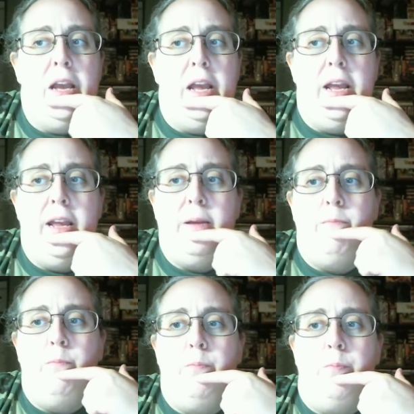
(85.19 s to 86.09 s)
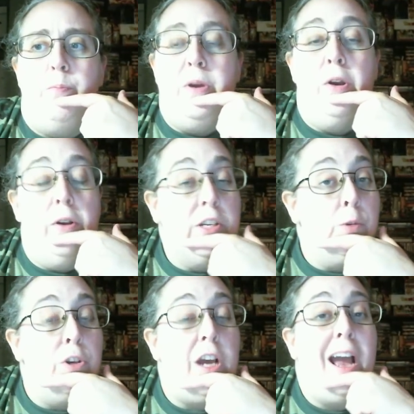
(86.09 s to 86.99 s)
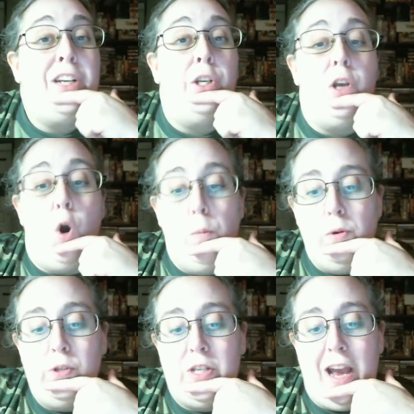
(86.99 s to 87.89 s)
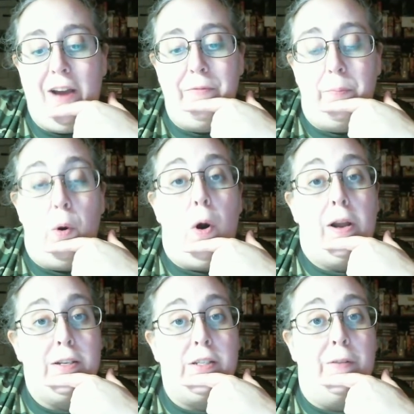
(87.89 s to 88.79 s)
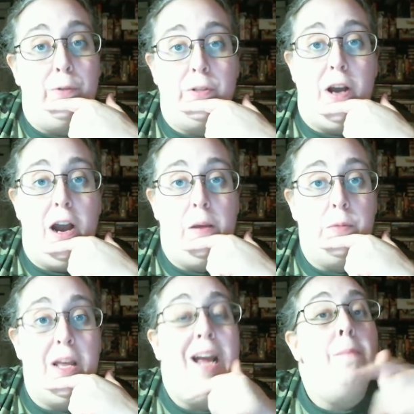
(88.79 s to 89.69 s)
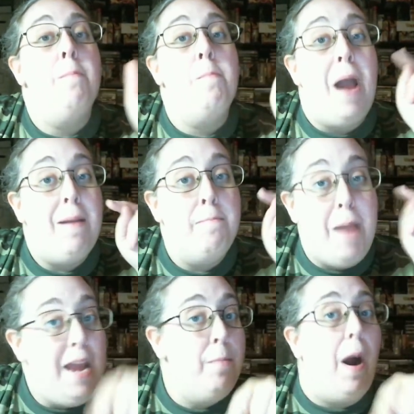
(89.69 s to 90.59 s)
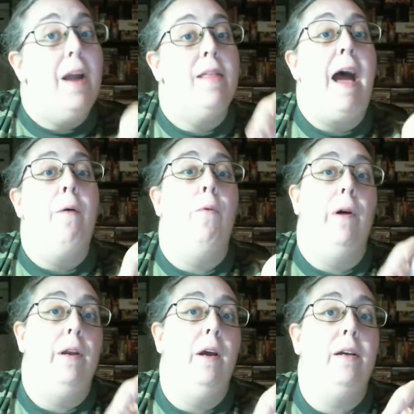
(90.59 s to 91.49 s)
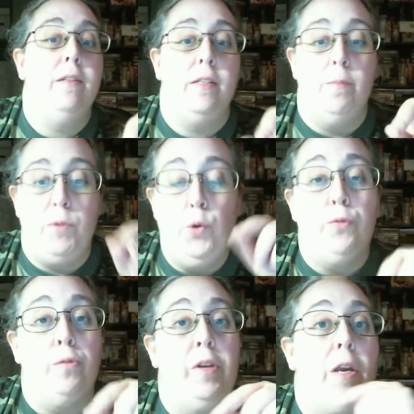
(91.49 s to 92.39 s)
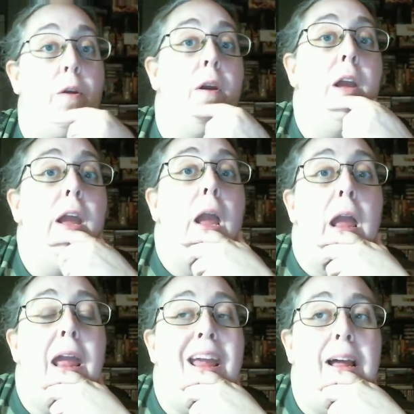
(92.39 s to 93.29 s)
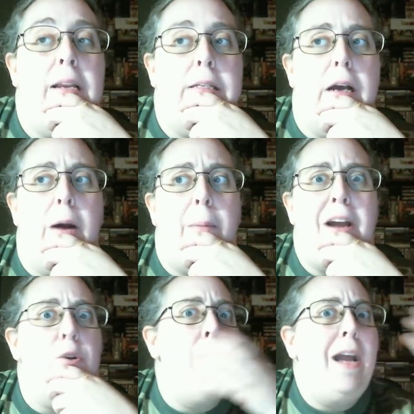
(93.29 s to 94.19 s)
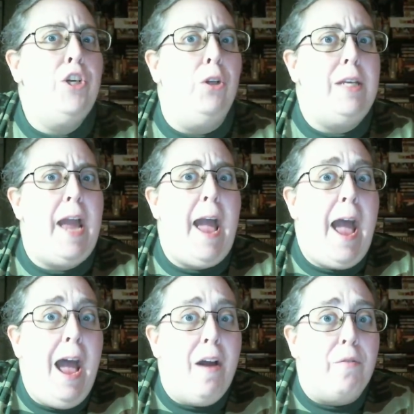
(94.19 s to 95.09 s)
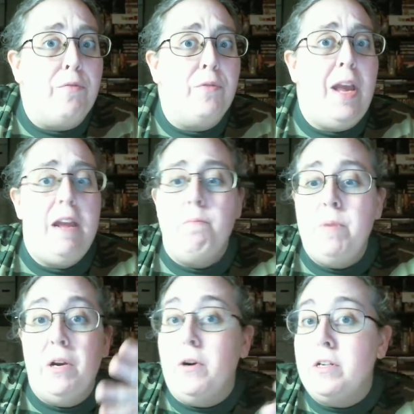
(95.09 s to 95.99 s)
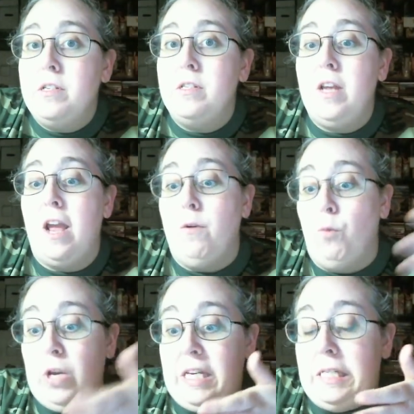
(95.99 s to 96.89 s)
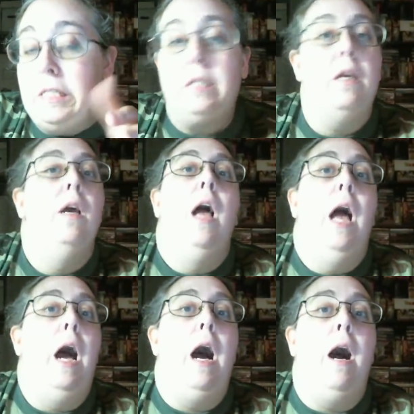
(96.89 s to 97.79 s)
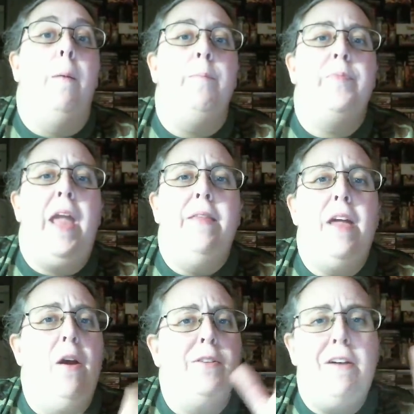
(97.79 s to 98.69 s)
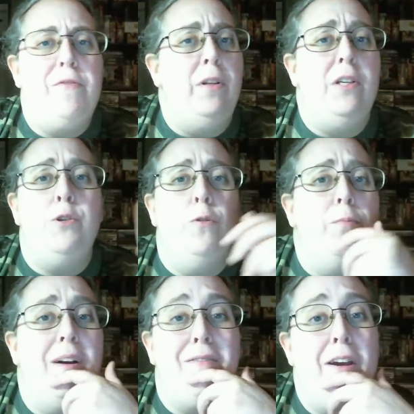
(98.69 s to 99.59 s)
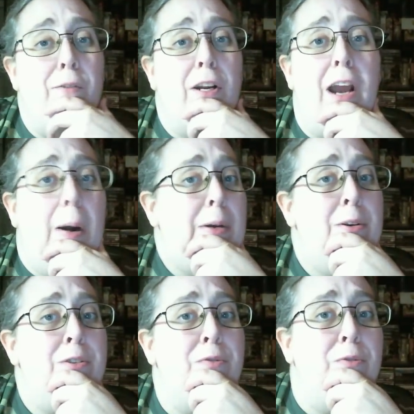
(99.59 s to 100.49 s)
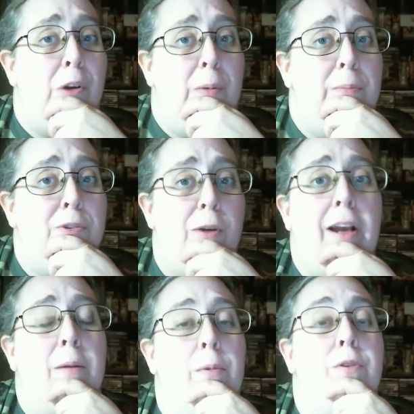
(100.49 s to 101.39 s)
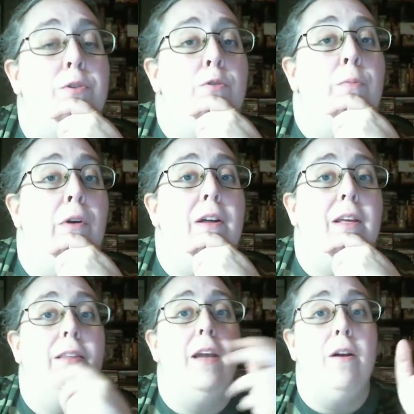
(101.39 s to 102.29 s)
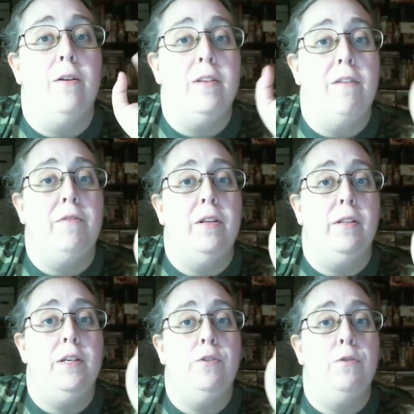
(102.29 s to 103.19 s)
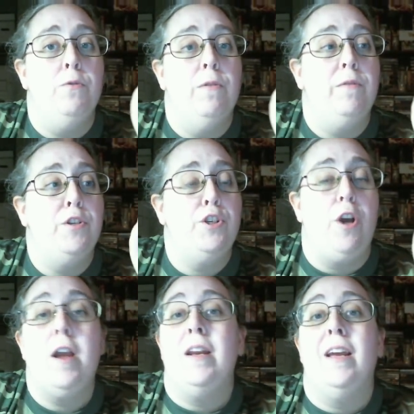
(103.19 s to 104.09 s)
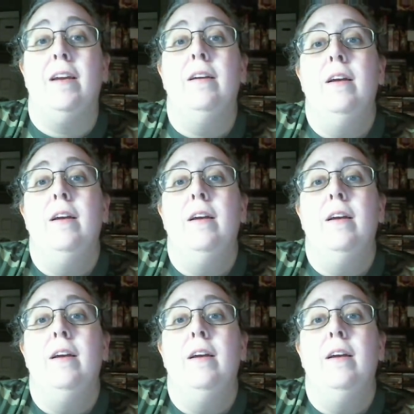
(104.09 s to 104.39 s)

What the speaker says: a Beerus, which I actually almost have bought several times, and I may buy that one because it's a beautiful figure. And I don't actually have a Beerus and Whis, and they are definitely two of my favorite characters from Dragon Ball Super. I think they are definitely two of the shining,